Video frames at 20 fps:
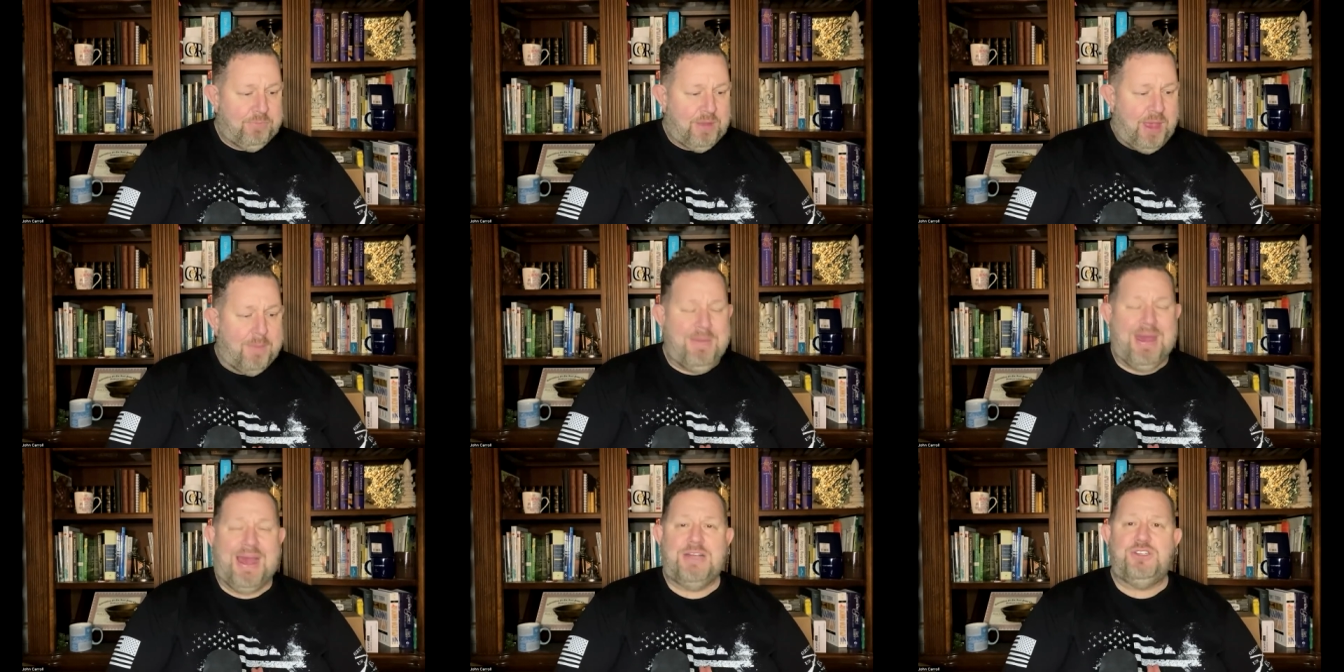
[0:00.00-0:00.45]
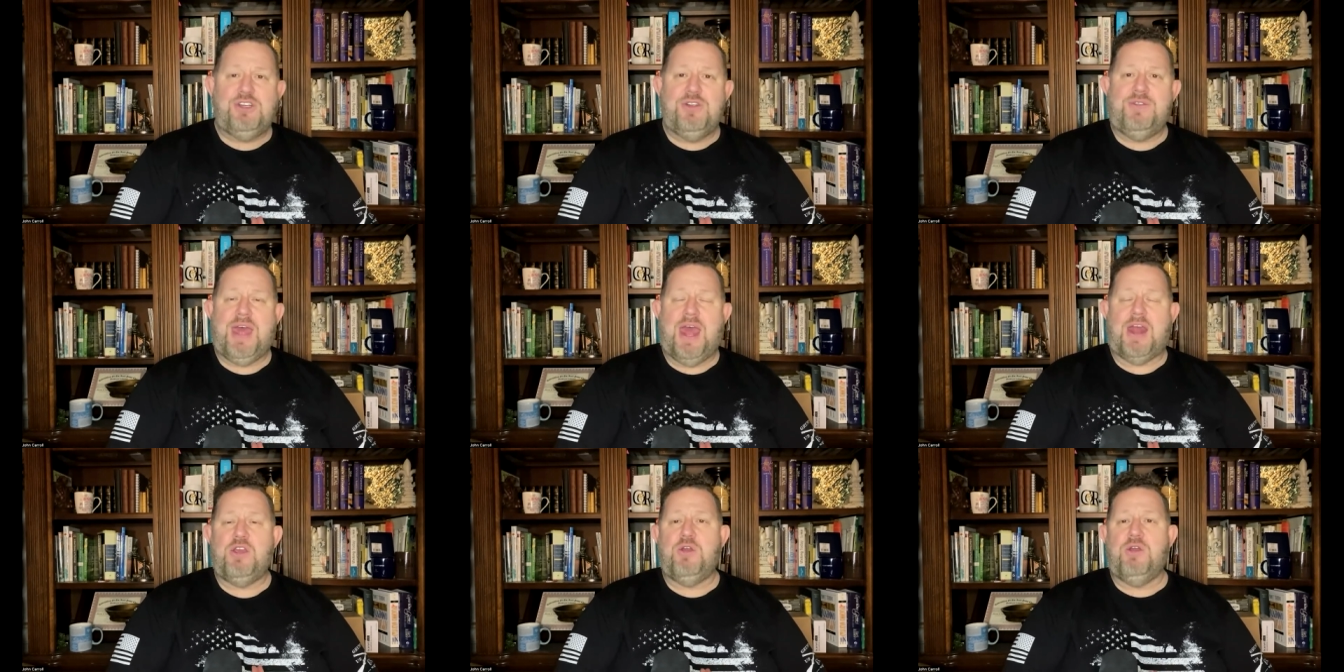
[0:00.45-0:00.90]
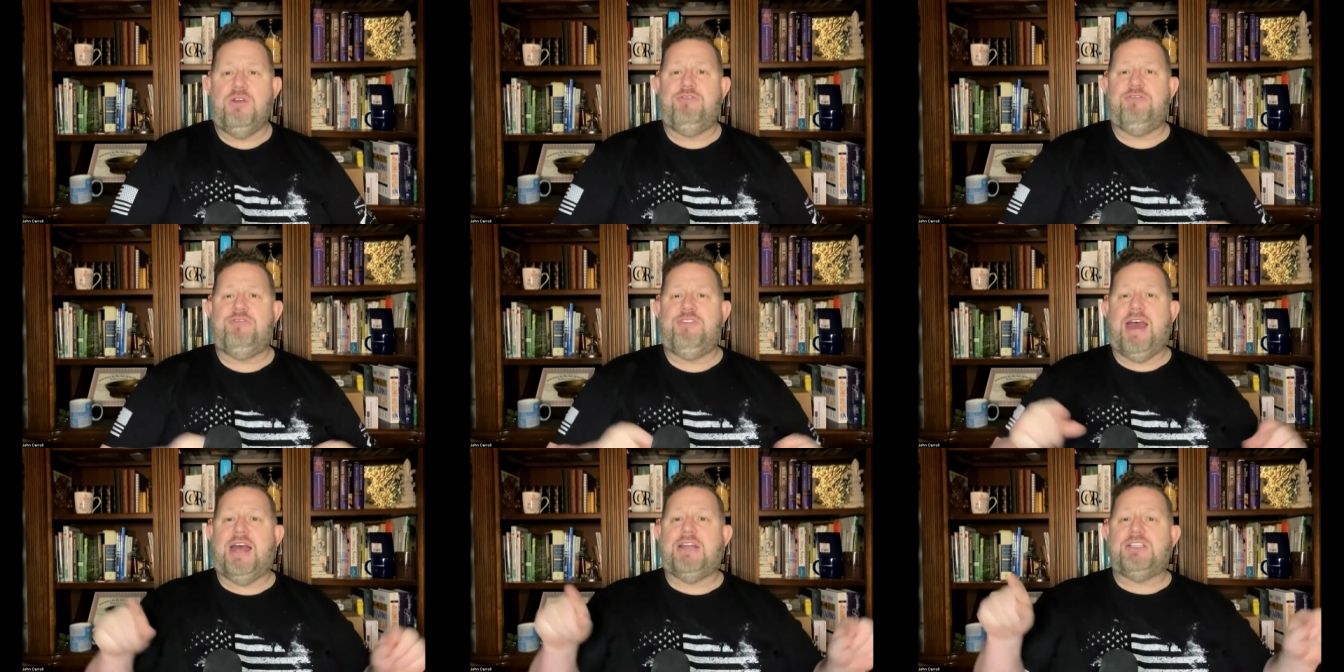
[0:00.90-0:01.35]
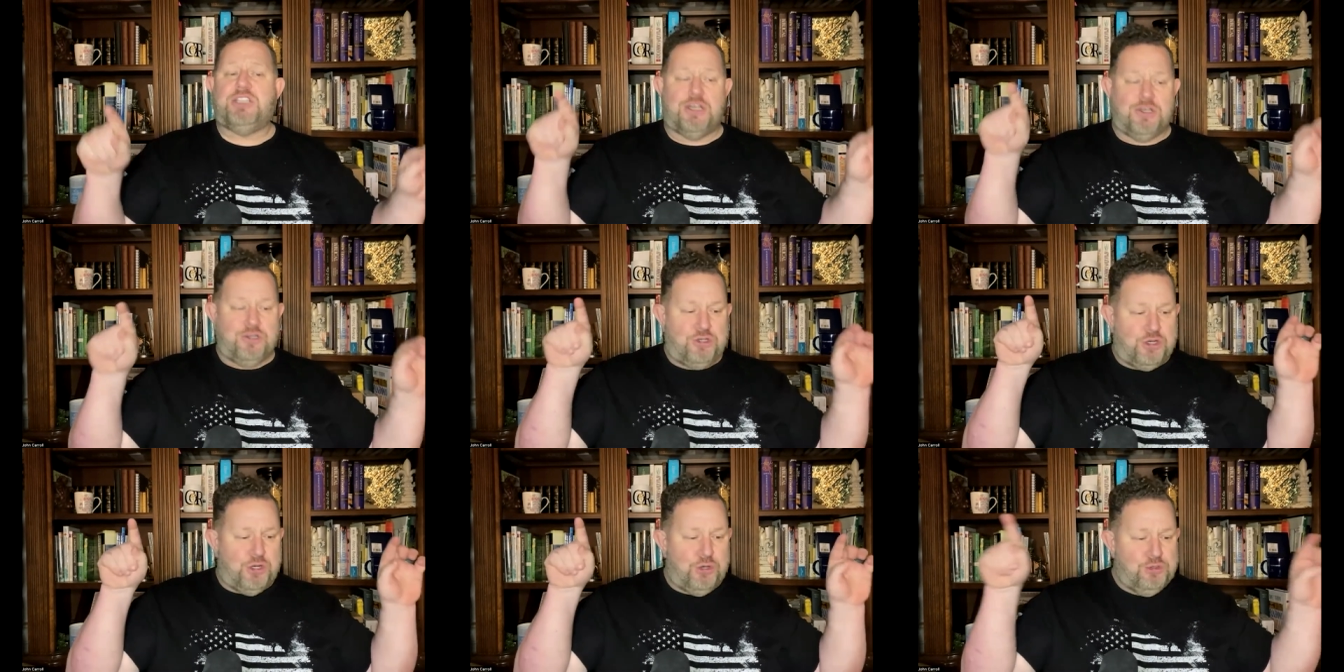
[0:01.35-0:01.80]
Imagine that you have
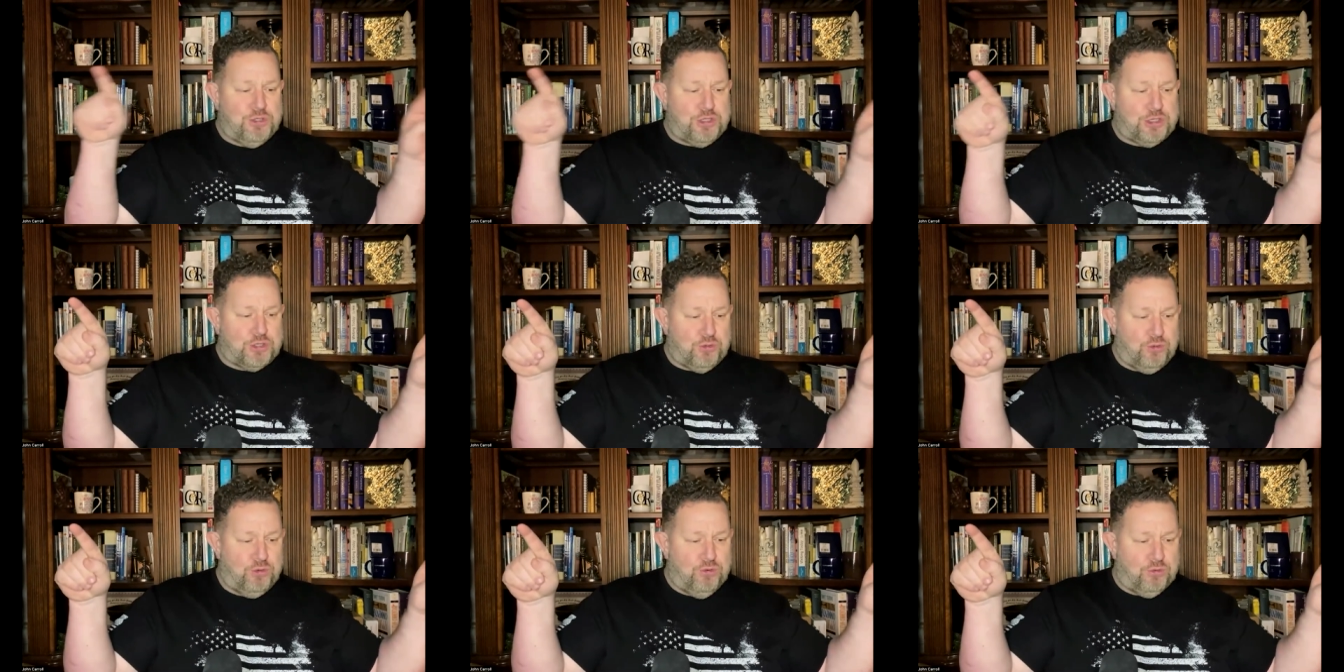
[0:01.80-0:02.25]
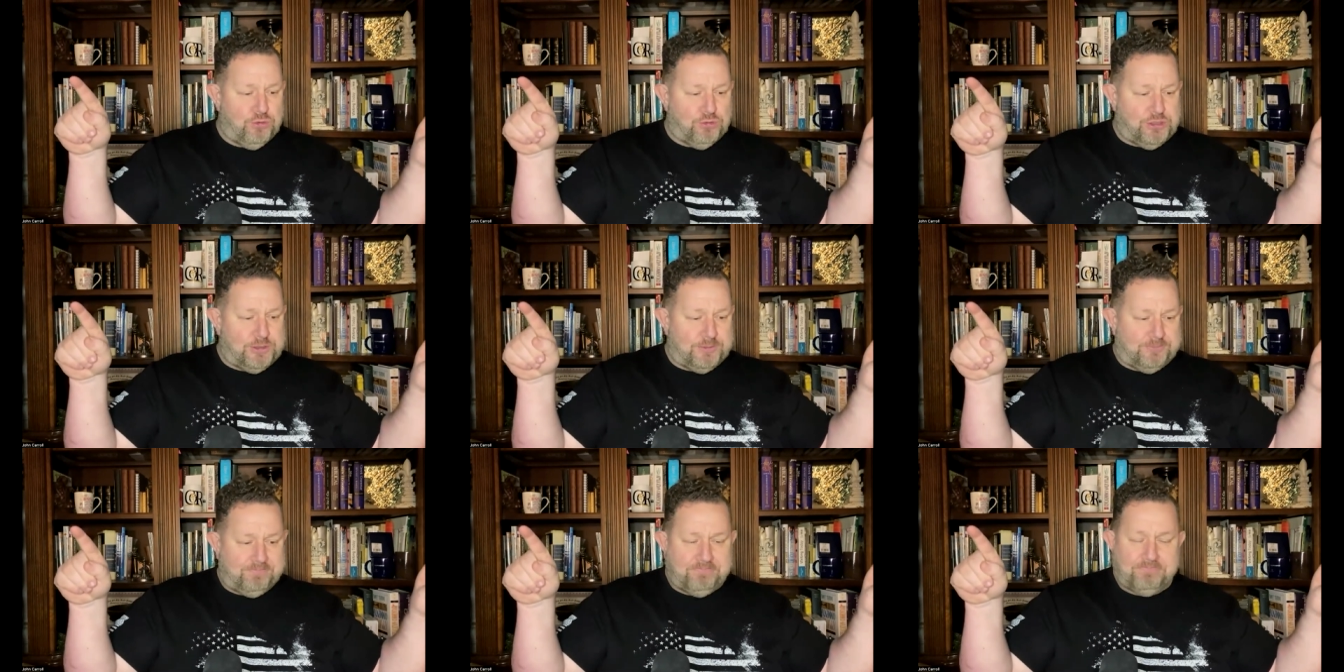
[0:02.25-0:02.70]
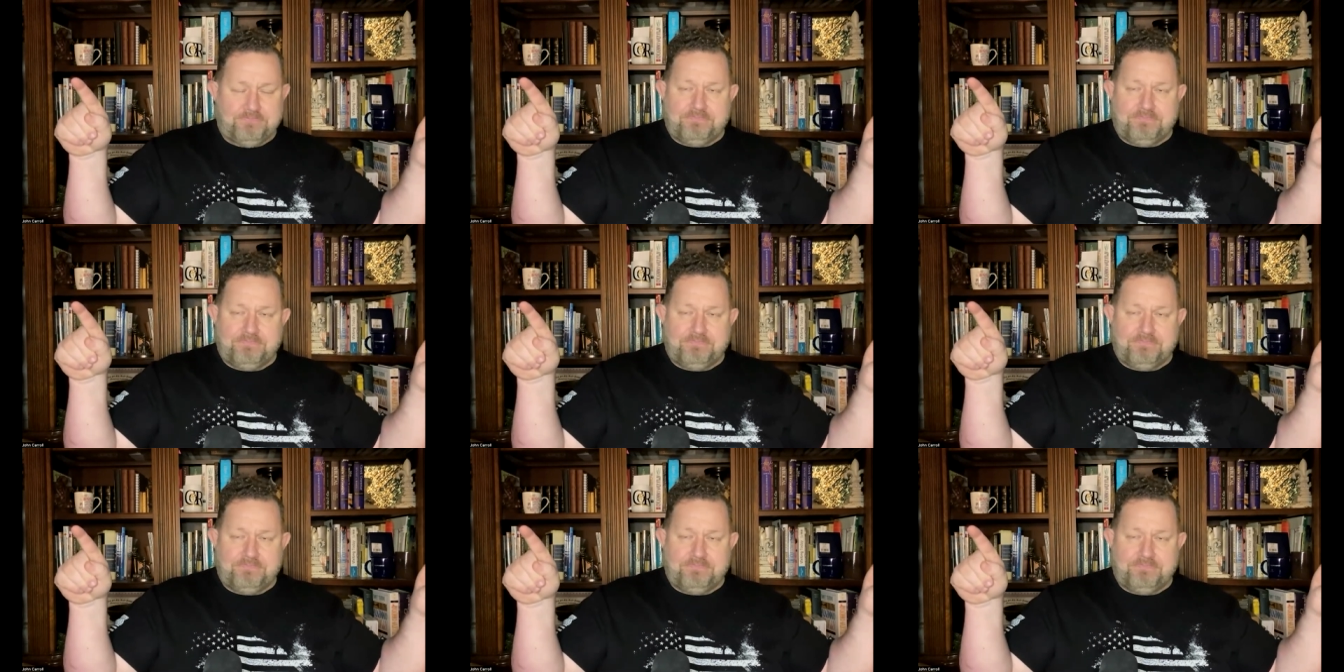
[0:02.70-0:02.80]
fastened two screws